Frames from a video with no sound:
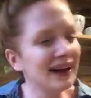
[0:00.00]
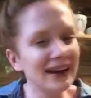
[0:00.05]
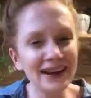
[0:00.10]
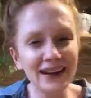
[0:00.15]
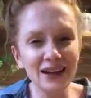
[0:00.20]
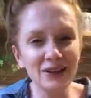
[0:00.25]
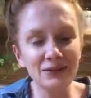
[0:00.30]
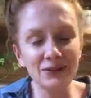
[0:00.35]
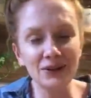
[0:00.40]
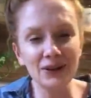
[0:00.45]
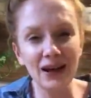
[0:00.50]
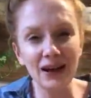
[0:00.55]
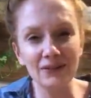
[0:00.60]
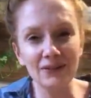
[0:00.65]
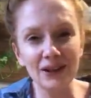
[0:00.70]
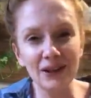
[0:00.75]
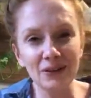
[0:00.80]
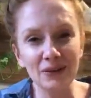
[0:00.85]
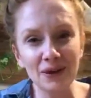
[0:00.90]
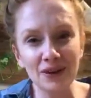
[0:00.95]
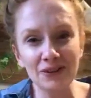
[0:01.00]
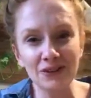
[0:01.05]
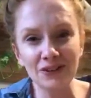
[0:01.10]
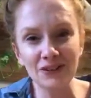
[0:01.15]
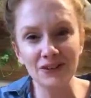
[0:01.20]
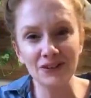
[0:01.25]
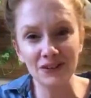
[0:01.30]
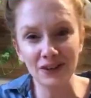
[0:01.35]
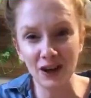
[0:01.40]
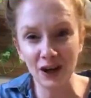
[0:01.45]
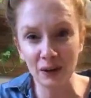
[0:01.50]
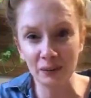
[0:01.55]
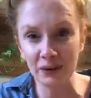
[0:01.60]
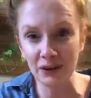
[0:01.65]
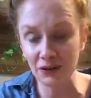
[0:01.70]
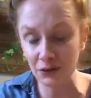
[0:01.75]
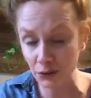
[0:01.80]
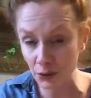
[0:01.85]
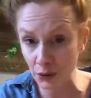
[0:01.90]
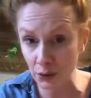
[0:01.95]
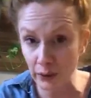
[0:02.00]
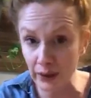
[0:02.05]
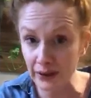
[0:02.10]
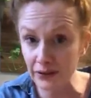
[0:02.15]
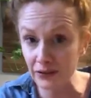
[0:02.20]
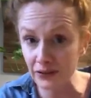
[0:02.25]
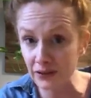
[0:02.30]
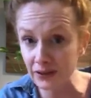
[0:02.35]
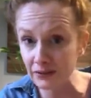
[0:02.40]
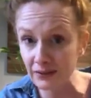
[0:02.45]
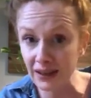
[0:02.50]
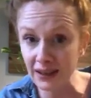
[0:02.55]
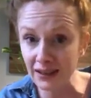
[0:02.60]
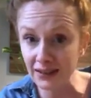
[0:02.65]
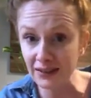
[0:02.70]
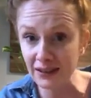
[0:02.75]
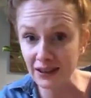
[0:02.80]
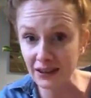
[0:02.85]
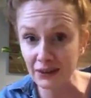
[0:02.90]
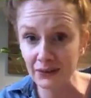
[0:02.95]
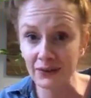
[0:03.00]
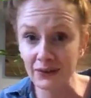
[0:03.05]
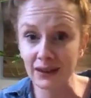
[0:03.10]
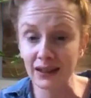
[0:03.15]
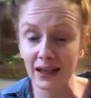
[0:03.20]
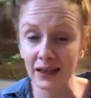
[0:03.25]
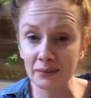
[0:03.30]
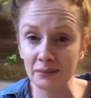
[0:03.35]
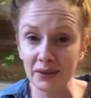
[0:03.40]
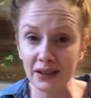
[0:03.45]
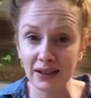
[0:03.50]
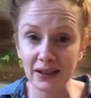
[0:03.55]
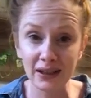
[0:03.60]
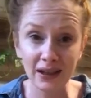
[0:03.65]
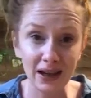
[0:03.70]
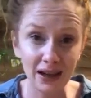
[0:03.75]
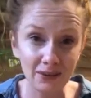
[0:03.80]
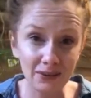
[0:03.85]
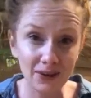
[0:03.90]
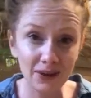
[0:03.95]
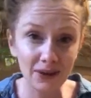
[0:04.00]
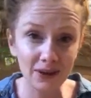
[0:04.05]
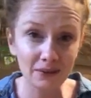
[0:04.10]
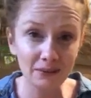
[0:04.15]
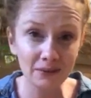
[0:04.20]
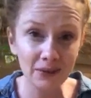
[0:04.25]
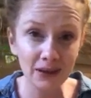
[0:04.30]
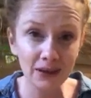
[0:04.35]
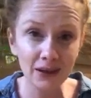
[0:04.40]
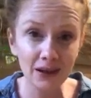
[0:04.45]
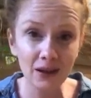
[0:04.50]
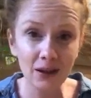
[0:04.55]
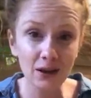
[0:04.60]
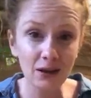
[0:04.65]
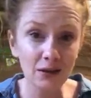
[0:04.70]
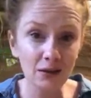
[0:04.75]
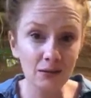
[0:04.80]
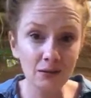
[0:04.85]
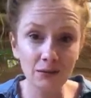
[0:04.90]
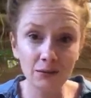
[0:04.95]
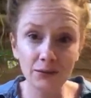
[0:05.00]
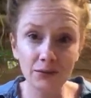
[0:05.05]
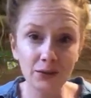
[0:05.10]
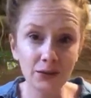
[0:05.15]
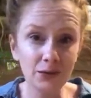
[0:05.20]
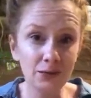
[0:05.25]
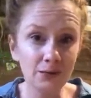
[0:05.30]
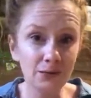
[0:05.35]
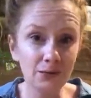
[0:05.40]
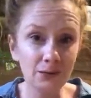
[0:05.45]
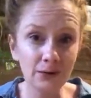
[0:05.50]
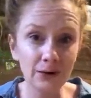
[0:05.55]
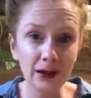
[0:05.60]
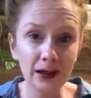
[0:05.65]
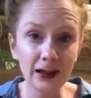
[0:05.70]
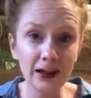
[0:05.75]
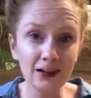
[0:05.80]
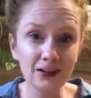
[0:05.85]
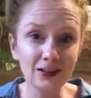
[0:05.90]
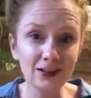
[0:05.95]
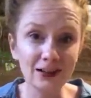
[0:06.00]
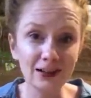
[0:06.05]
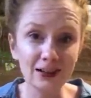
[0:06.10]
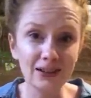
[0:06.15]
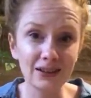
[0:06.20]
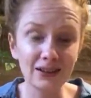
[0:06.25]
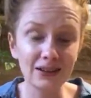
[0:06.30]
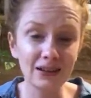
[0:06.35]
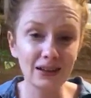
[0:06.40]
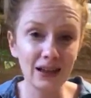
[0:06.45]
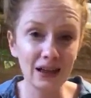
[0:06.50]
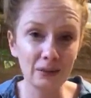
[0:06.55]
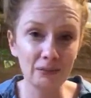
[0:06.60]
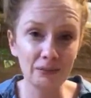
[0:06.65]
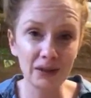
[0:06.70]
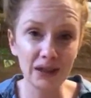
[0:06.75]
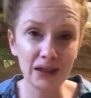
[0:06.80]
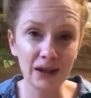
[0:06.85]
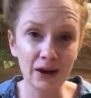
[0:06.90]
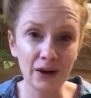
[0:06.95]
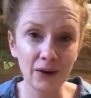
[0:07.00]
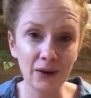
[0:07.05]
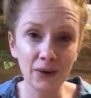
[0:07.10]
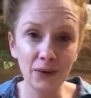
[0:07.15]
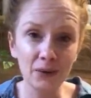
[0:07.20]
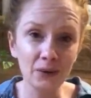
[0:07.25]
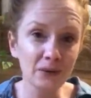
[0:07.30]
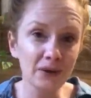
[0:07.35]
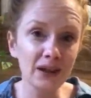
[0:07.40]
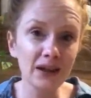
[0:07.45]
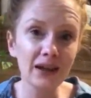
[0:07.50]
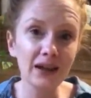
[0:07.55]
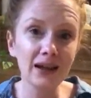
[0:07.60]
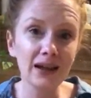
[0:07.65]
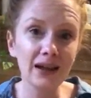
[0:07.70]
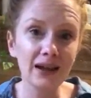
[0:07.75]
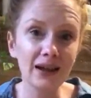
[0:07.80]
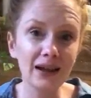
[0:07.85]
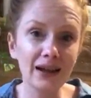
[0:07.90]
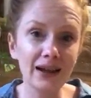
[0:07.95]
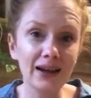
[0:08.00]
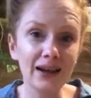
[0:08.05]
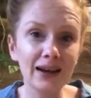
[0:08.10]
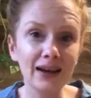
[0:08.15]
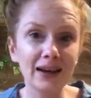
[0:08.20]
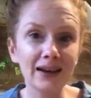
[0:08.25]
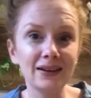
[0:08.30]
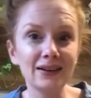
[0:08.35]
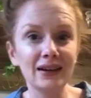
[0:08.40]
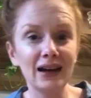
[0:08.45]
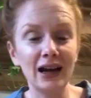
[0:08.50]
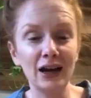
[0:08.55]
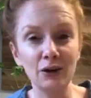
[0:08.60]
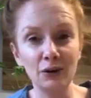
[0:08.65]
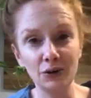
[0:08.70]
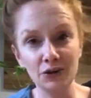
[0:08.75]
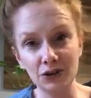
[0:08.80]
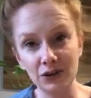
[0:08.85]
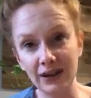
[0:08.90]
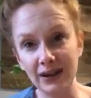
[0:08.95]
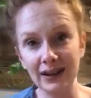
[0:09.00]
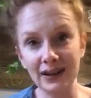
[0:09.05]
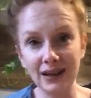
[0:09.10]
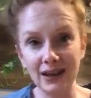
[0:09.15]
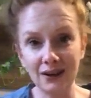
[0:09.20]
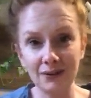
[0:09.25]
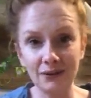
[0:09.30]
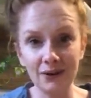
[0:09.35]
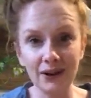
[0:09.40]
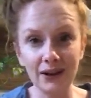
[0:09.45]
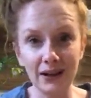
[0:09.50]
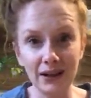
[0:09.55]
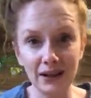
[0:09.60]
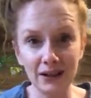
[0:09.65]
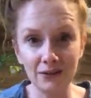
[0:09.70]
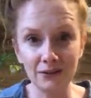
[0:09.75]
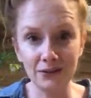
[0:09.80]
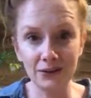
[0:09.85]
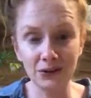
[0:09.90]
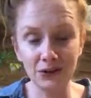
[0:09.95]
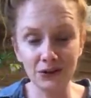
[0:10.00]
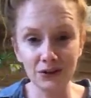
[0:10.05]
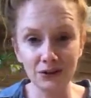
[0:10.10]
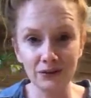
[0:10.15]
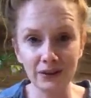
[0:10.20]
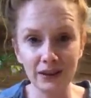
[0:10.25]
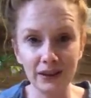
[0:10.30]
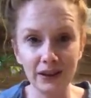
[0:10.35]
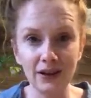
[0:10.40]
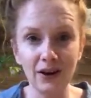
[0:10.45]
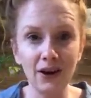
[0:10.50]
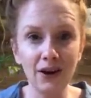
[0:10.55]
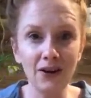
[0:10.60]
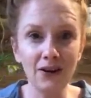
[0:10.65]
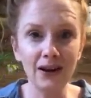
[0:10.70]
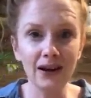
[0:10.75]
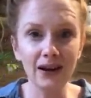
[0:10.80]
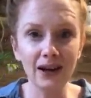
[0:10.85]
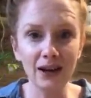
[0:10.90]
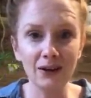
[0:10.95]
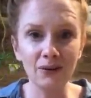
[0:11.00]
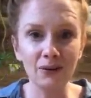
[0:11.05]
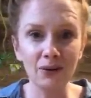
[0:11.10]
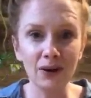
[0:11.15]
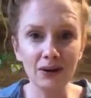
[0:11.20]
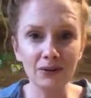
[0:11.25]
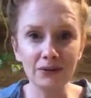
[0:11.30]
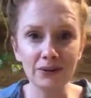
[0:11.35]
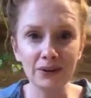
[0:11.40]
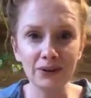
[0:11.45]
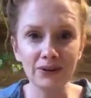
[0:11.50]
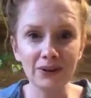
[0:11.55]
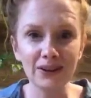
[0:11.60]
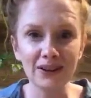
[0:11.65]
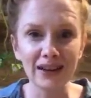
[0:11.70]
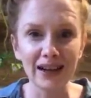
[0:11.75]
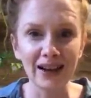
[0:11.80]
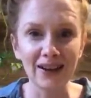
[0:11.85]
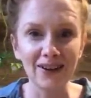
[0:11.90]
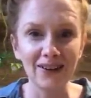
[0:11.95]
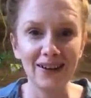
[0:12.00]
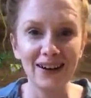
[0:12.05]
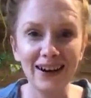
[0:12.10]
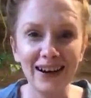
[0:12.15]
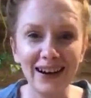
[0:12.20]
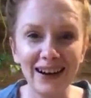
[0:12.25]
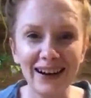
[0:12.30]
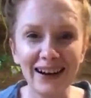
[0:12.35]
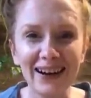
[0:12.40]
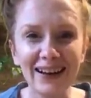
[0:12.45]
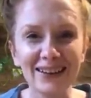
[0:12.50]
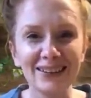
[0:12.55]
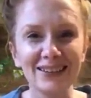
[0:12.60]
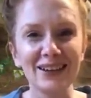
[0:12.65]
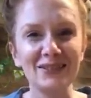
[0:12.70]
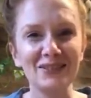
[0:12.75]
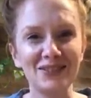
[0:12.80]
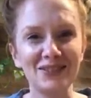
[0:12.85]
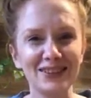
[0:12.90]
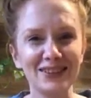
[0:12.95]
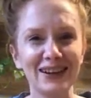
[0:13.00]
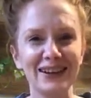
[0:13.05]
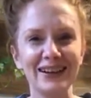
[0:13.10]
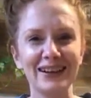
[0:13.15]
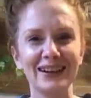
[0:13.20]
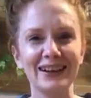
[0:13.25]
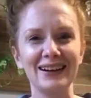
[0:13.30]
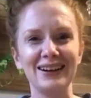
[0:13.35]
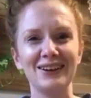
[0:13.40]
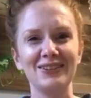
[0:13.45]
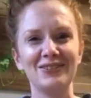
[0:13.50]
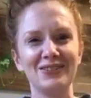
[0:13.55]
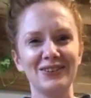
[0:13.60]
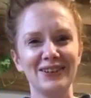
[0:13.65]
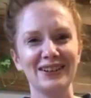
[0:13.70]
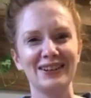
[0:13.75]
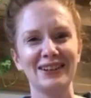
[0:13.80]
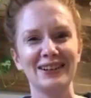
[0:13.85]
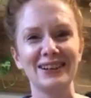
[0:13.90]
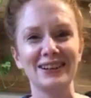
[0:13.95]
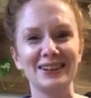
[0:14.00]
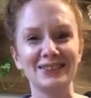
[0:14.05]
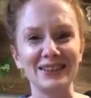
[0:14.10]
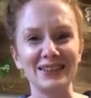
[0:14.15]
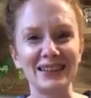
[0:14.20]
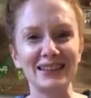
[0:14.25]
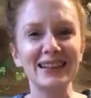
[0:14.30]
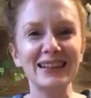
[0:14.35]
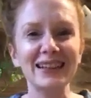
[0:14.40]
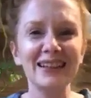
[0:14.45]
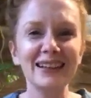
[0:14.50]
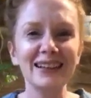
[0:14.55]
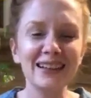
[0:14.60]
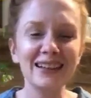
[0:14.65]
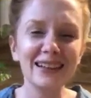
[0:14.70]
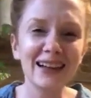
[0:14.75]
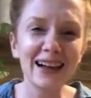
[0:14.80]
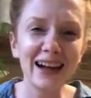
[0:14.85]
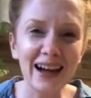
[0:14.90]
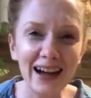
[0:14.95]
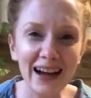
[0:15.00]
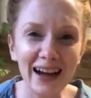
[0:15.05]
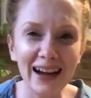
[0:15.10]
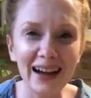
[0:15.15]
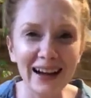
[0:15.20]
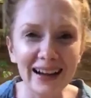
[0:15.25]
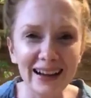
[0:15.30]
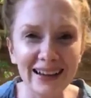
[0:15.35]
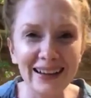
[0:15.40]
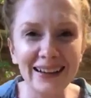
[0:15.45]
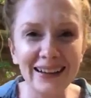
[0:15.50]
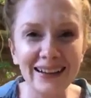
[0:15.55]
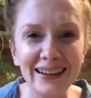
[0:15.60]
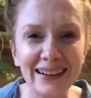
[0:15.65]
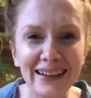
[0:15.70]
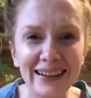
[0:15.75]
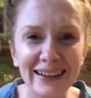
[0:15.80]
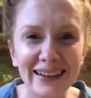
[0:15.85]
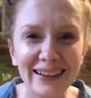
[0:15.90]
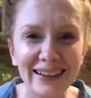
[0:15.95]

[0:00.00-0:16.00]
And if you have any questions, comments, requests of anything you would like me to cover, feel free to let me know, and I will try and cover it in a future video. Oh, I have 1 viewer now as I'm signing off. Love it. Hi.